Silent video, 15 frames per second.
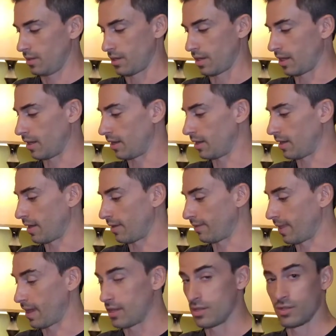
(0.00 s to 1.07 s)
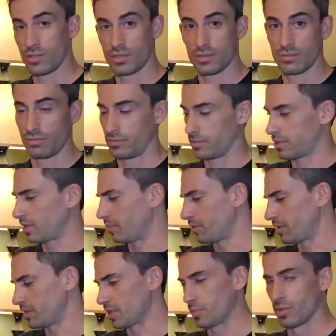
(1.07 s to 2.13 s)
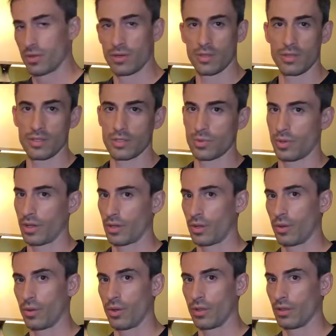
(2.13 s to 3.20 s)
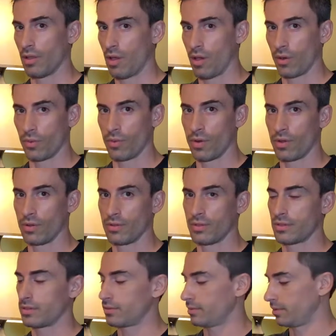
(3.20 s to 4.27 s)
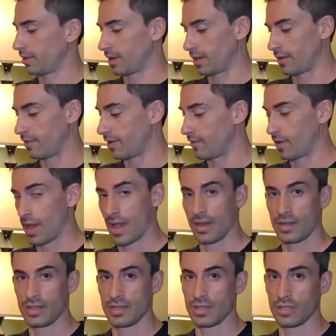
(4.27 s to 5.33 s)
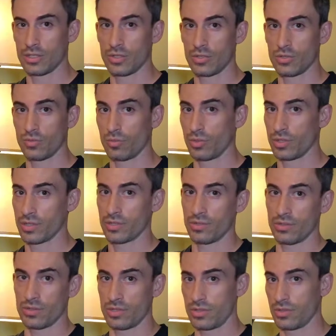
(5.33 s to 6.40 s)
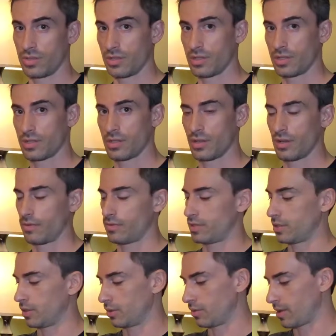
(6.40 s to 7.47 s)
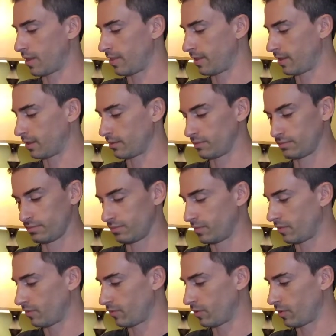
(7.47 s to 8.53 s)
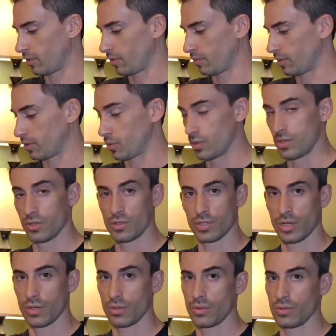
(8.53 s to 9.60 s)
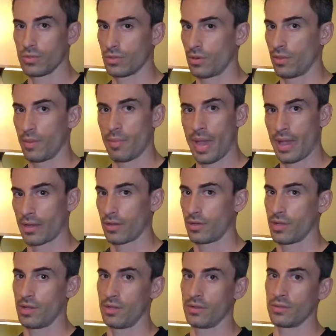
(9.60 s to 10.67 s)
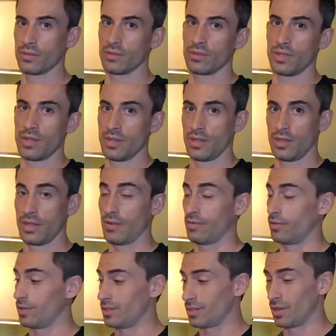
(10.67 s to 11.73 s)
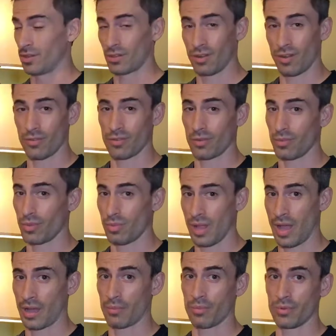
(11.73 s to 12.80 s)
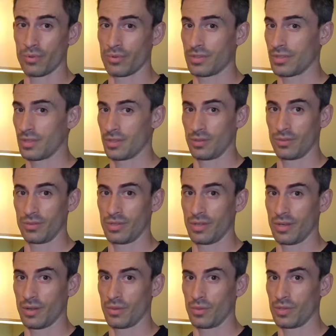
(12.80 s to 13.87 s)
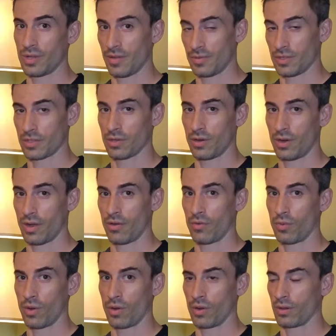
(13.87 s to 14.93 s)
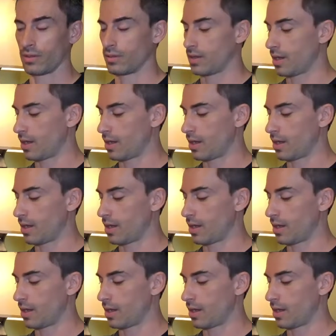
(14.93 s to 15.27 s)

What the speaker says: I use something similar to this when I go on long runs. Never had any issues with blisters using this stuff, so I think for between your toes or on the back of your heel, even these uncomfortable black boots that we have to start out wearing,